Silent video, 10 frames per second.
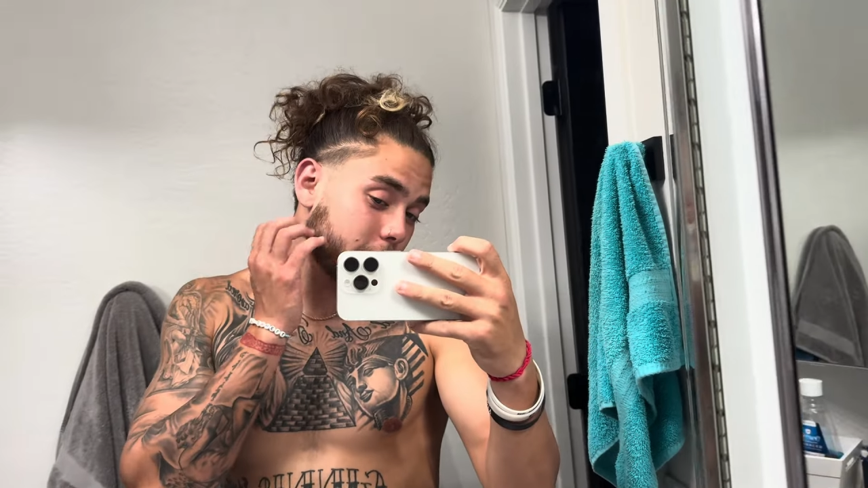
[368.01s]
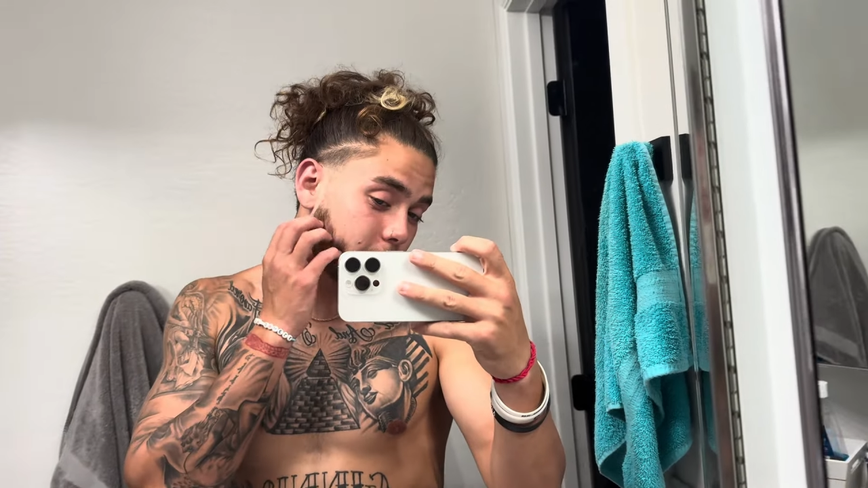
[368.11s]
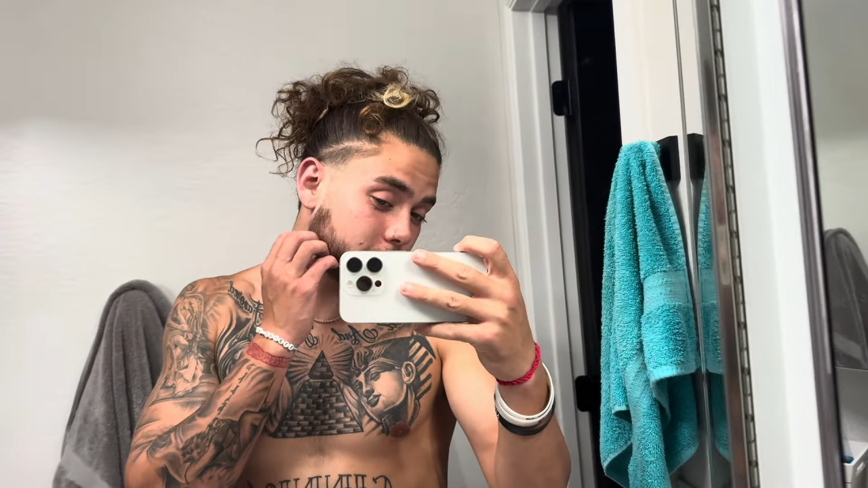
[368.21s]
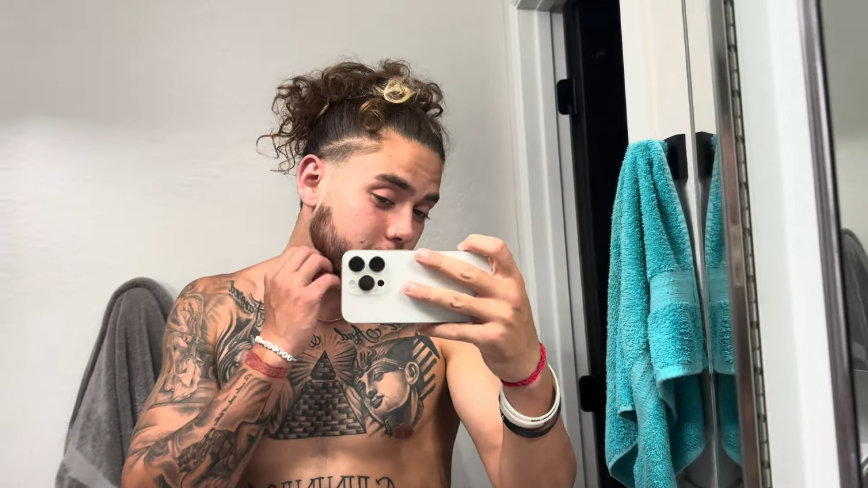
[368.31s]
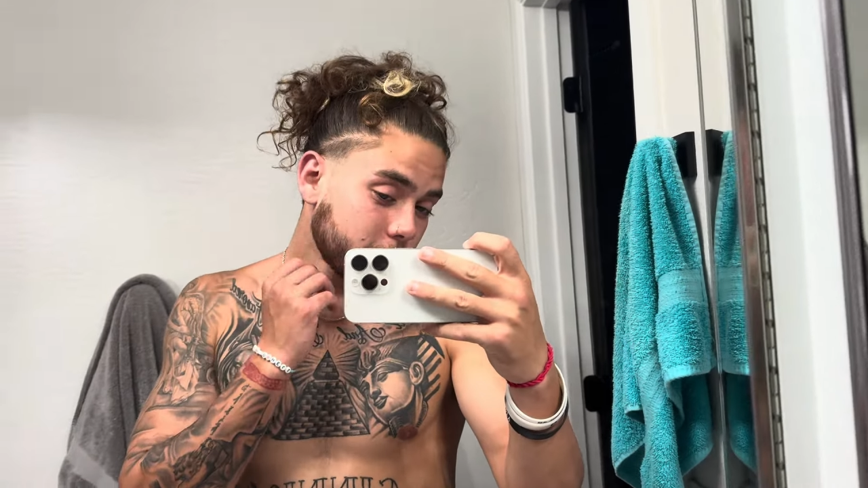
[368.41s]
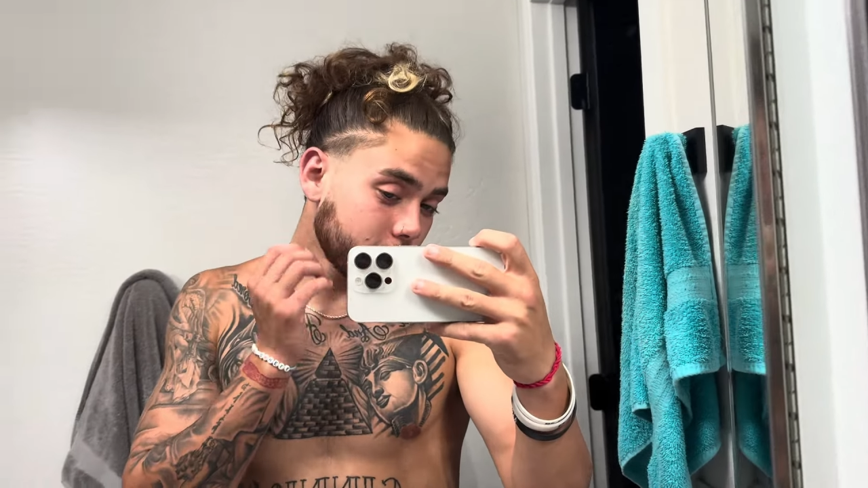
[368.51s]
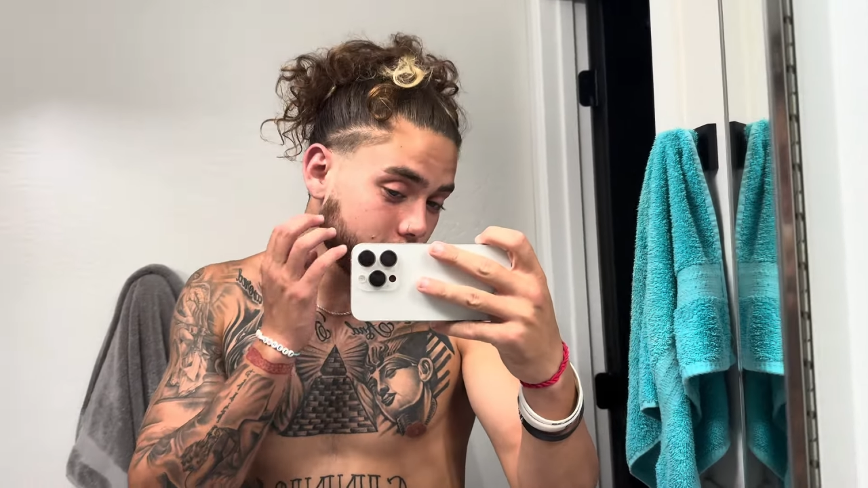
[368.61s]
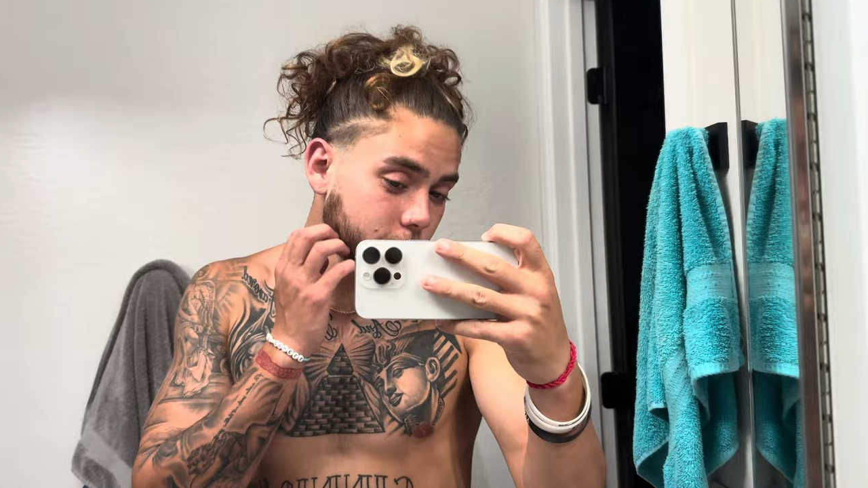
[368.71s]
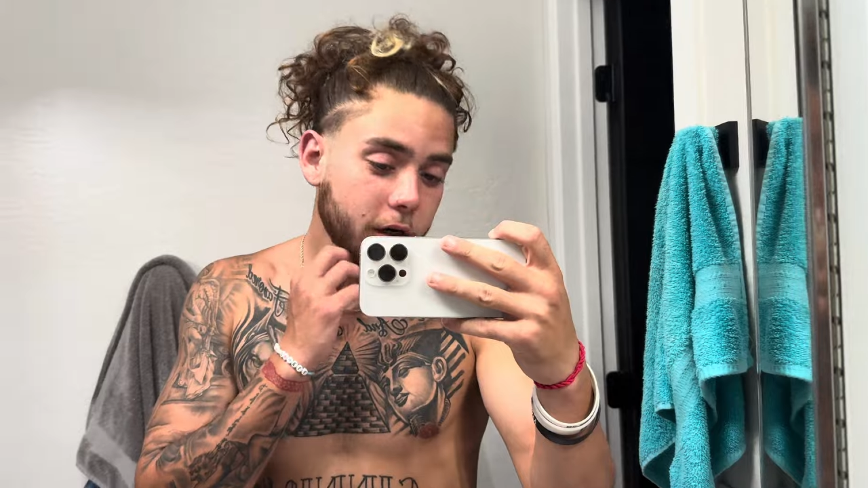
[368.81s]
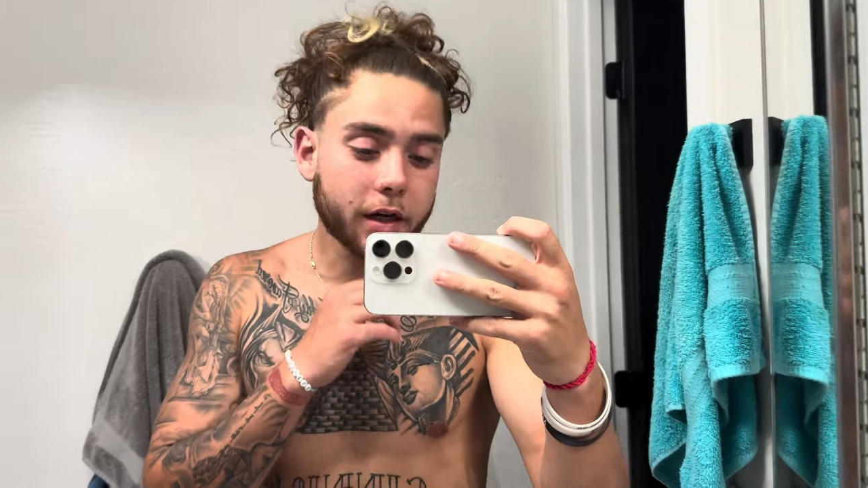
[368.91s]
haircut can
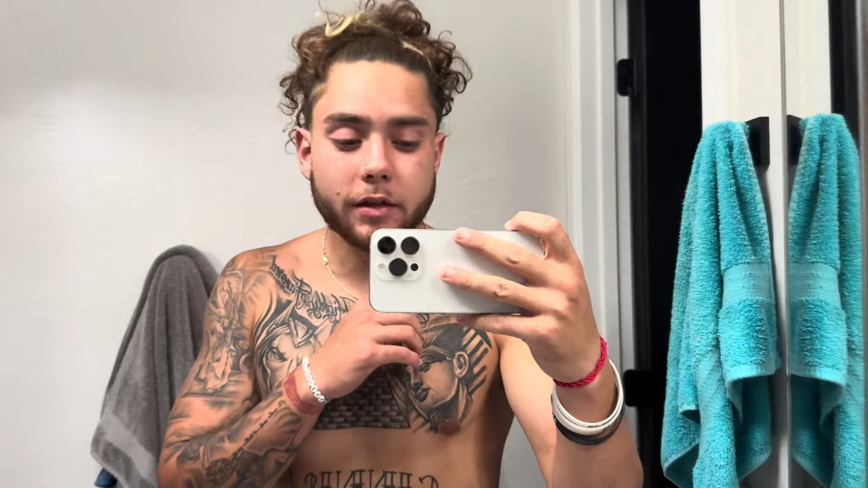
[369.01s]
do, bruh.